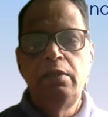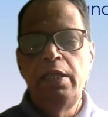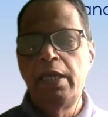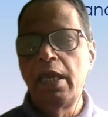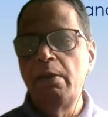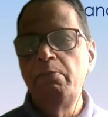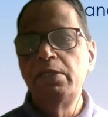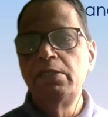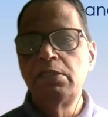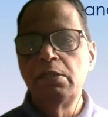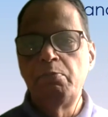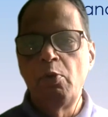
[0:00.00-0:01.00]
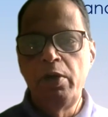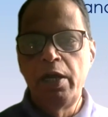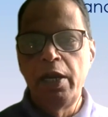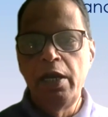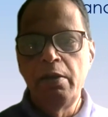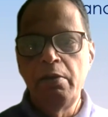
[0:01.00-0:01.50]
they can be
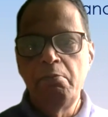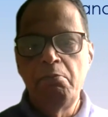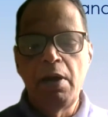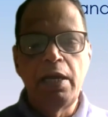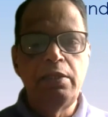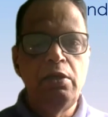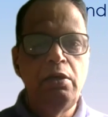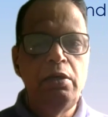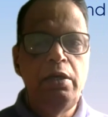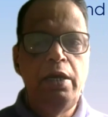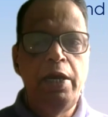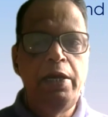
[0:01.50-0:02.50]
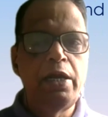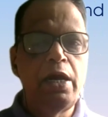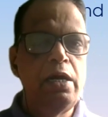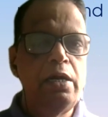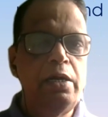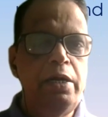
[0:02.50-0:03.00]
supported by the
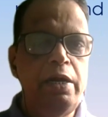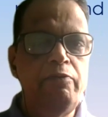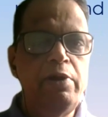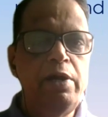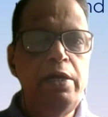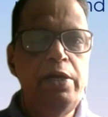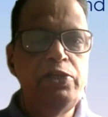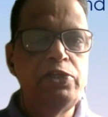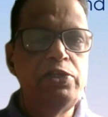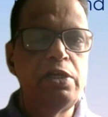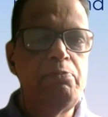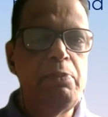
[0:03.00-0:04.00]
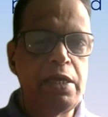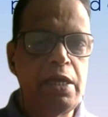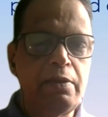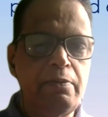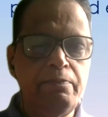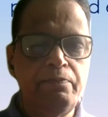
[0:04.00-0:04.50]
data driven decision
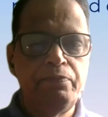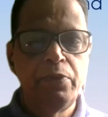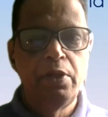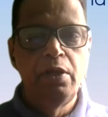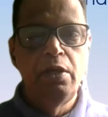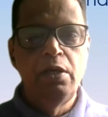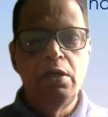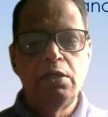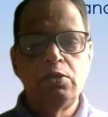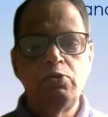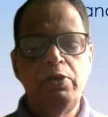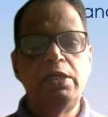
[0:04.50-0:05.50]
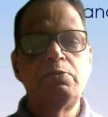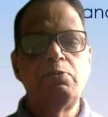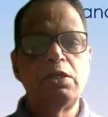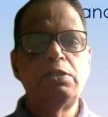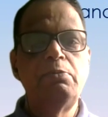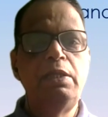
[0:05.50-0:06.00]
making. So it is
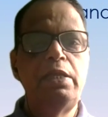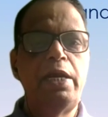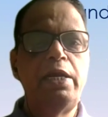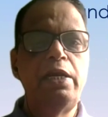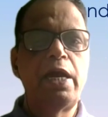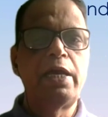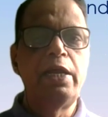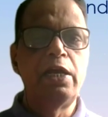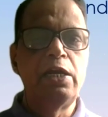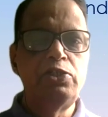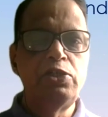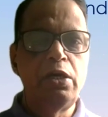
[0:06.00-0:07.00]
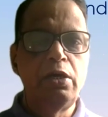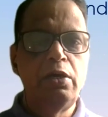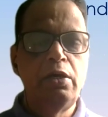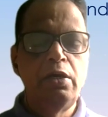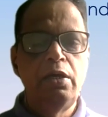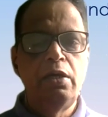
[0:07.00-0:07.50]
possible that in agriculture,
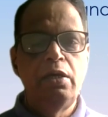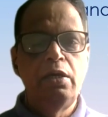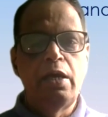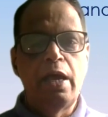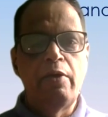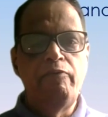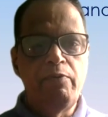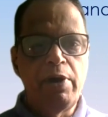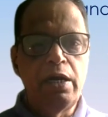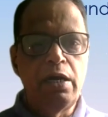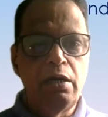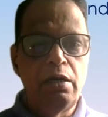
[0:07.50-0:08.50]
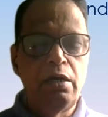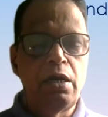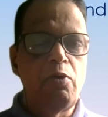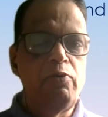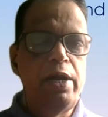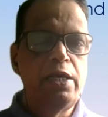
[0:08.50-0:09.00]
everyone
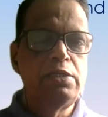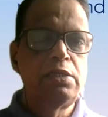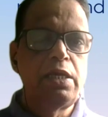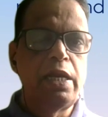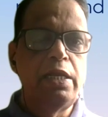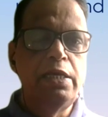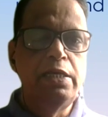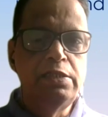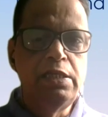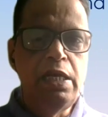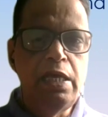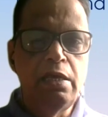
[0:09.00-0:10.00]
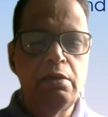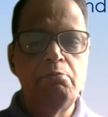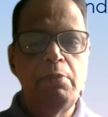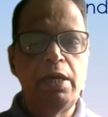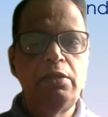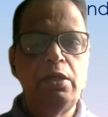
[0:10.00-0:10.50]
nowadays can easily
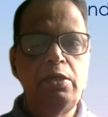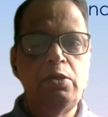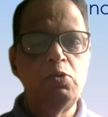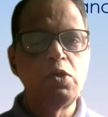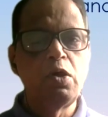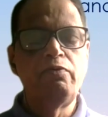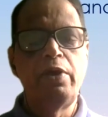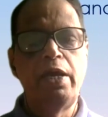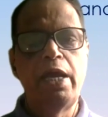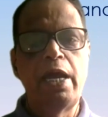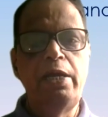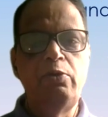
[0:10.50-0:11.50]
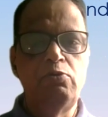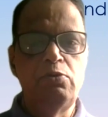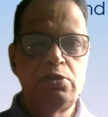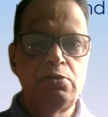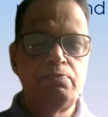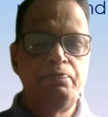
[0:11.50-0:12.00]
make the use of AI
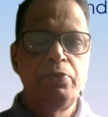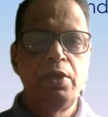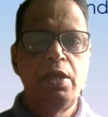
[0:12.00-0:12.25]
tools.